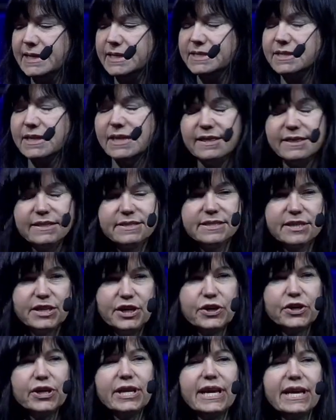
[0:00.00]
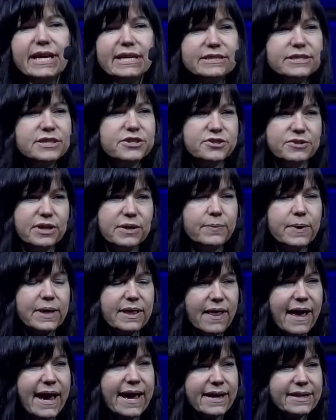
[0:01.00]
So in the security industry, we
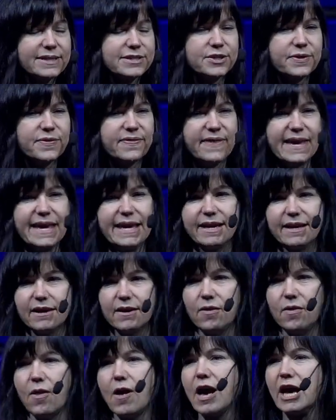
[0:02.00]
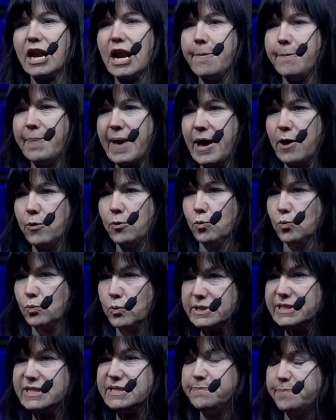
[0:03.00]
like to think a lot about
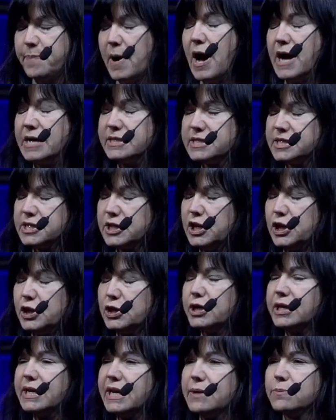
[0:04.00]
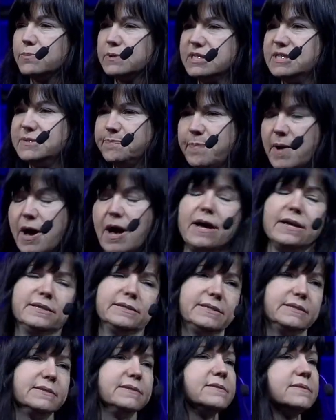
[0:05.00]
response, security
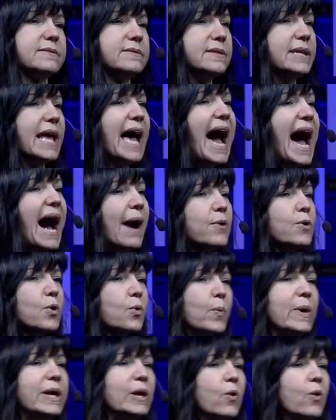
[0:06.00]
response. How are we